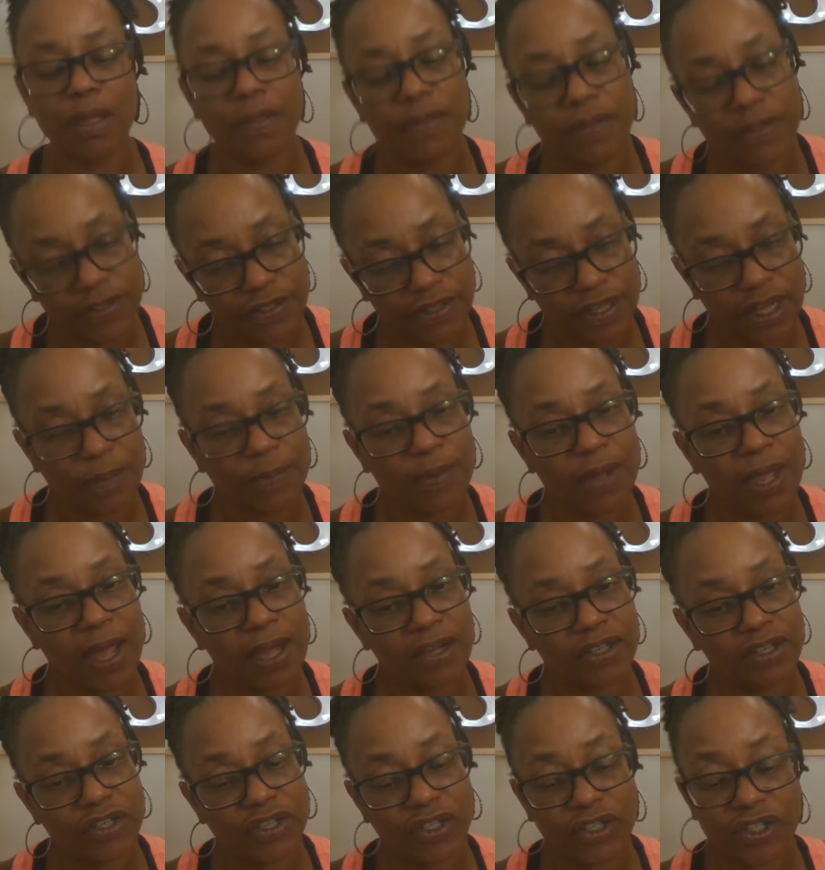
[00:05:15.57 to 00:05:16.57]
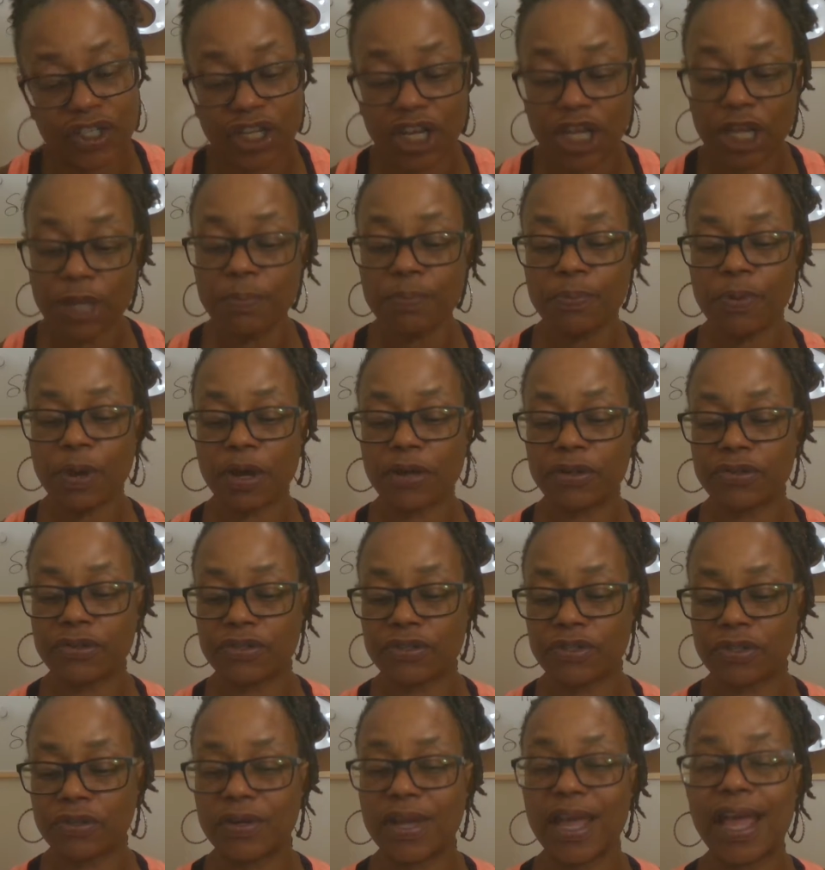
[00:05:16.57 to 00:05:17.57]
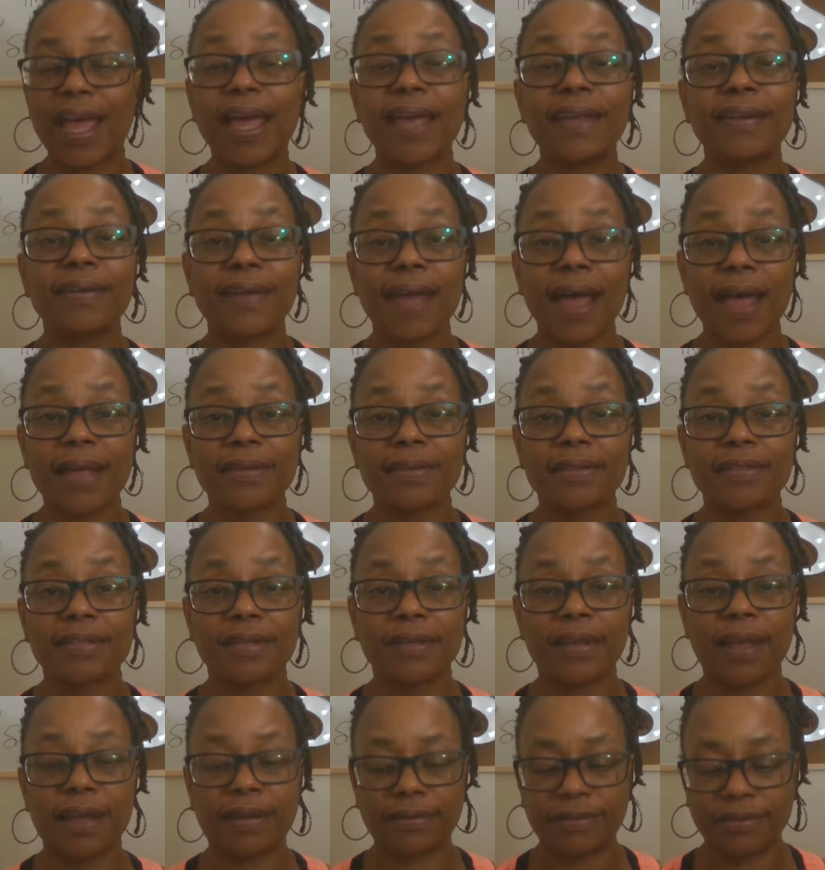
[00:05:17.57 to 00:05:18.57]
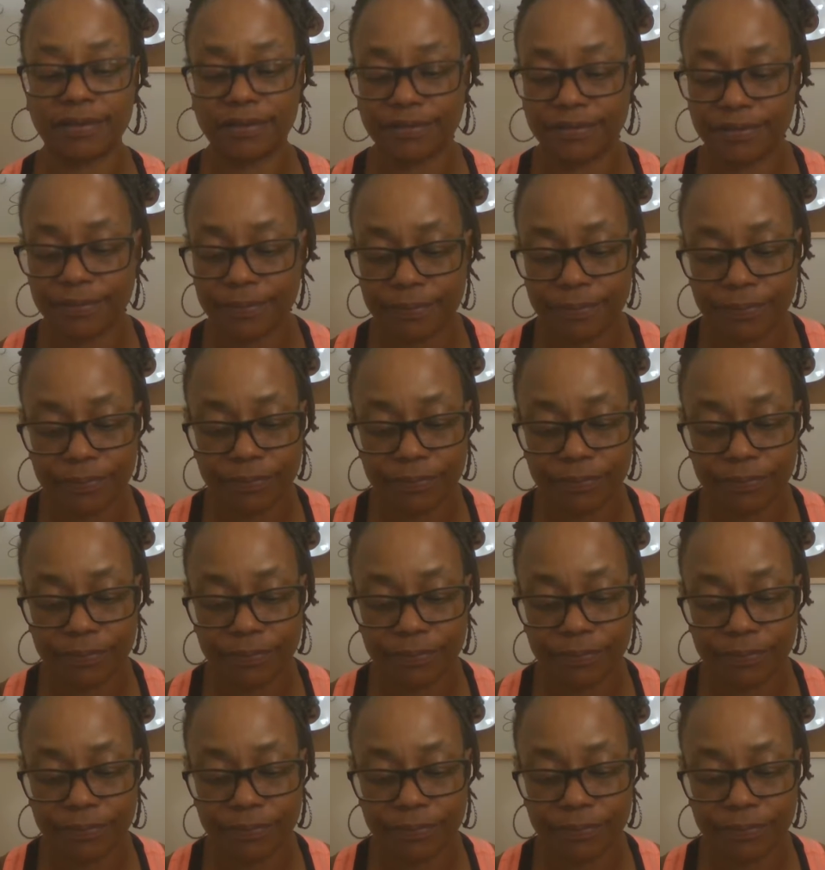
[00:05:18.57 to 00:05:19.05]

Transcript: The subconscious is impersonal and non-selective.